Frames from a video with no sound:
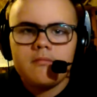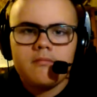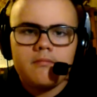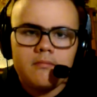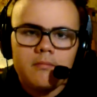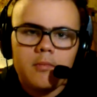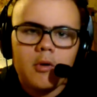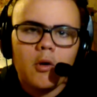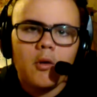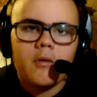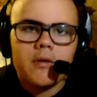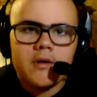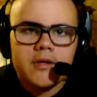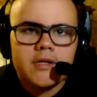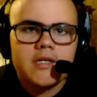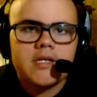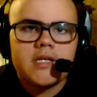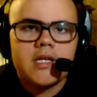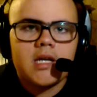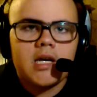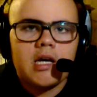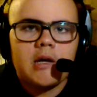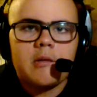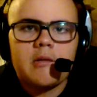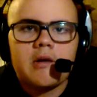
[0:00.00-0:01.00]
bone
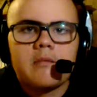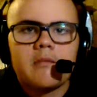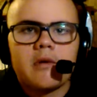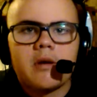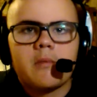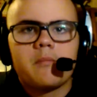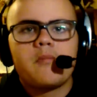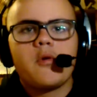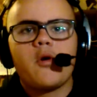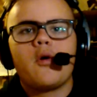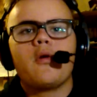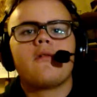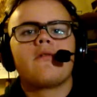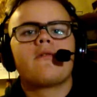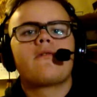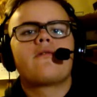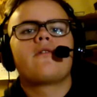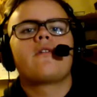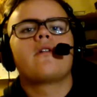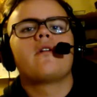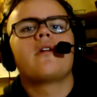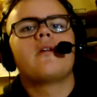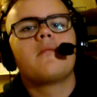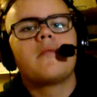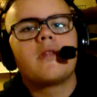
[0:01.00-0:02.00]
type and my bone
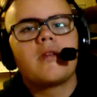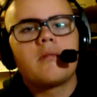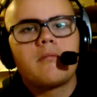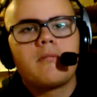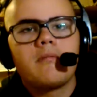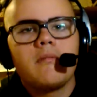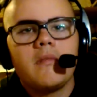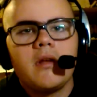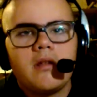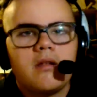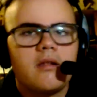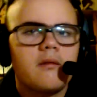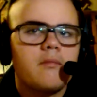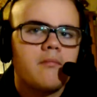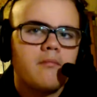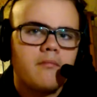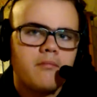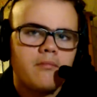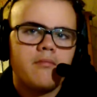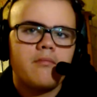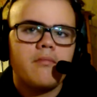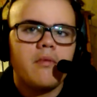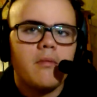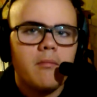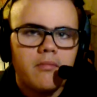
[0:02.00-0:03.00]
frame. It's
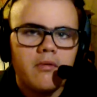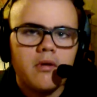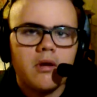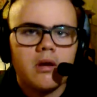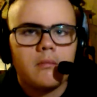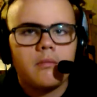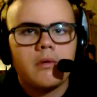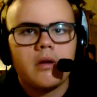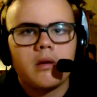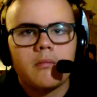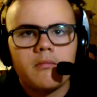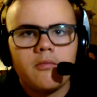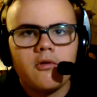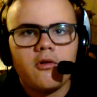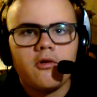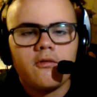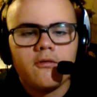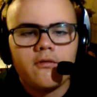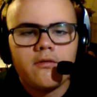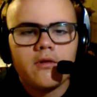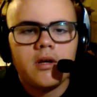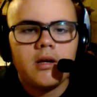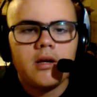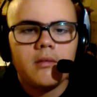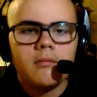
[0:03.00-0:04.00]
a pretty big bone
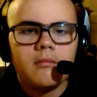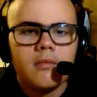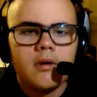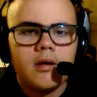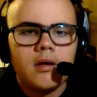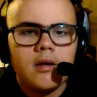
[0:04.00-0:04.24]
frame.